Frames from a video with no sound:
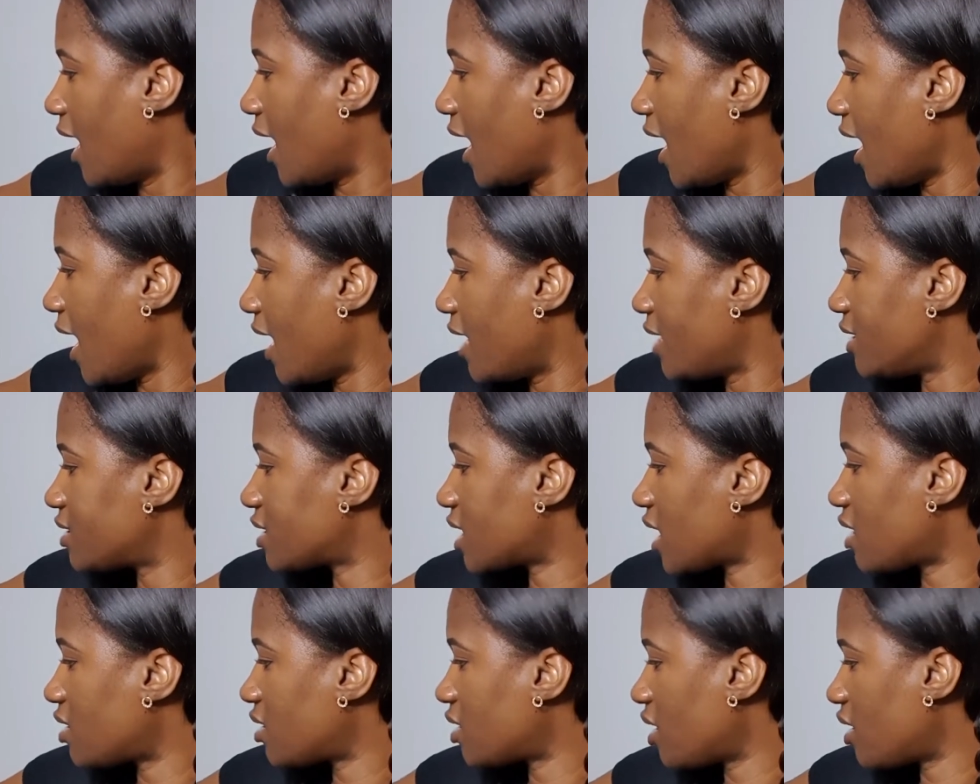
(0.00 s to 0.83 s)
And
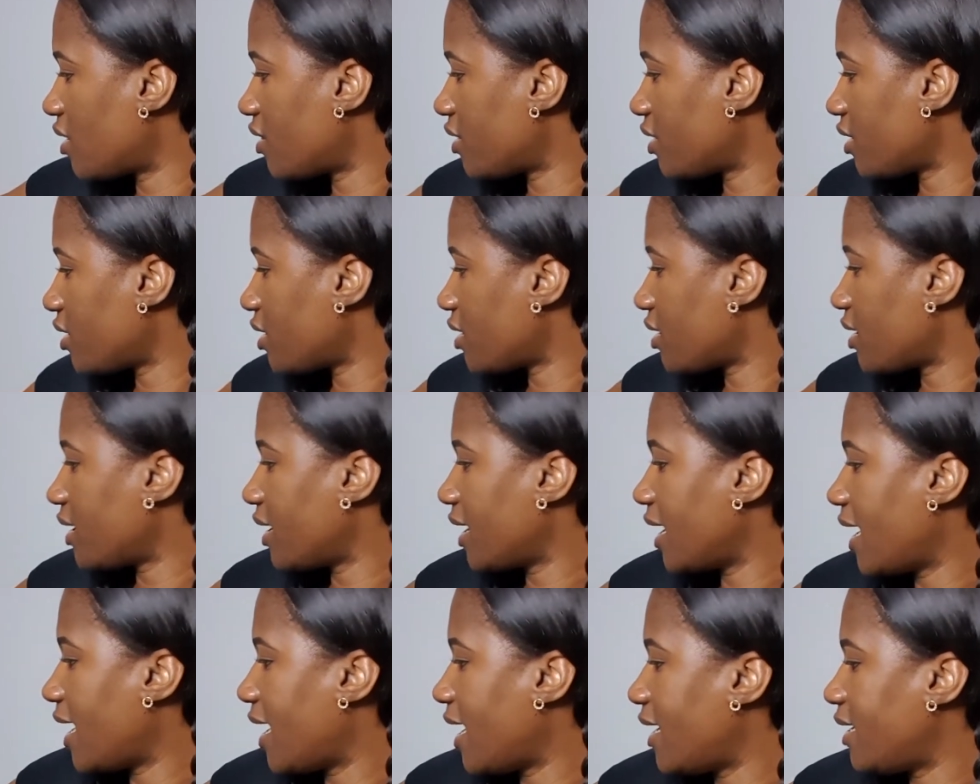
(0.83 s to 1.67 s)
another
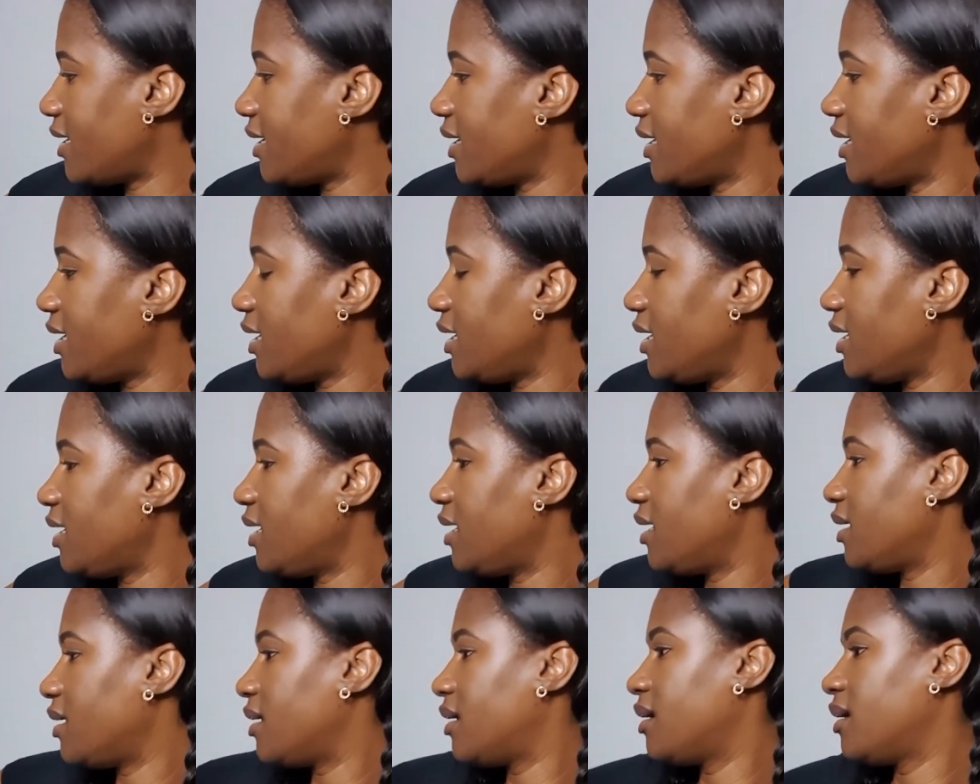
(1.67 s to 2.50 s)

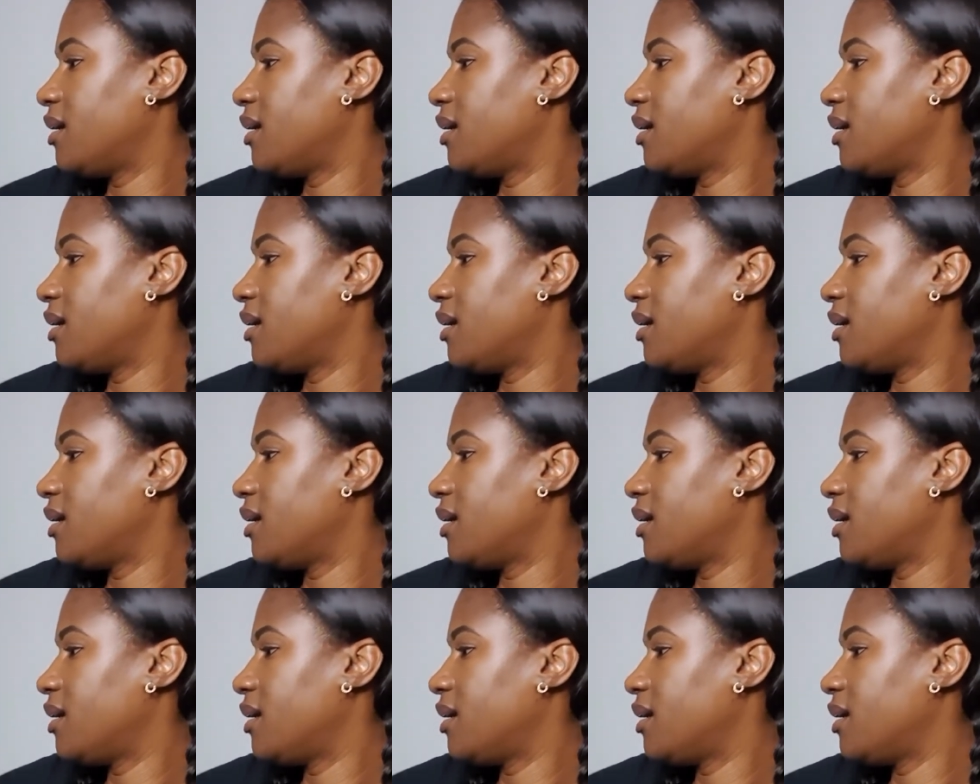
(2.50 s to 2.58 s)
handy